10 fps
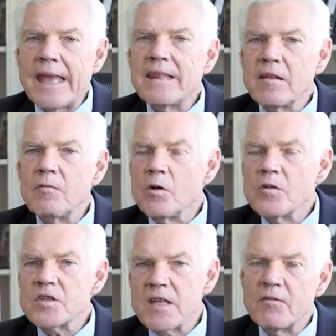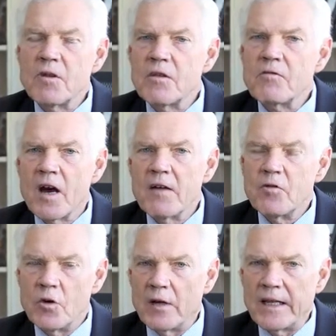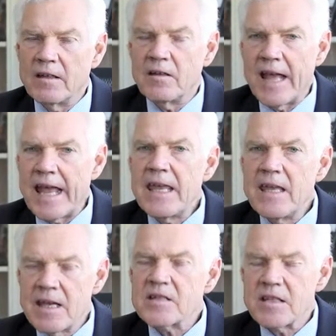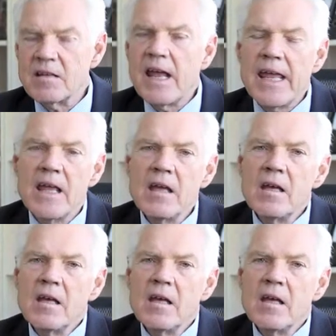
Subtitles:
81.75 during the day yesterday.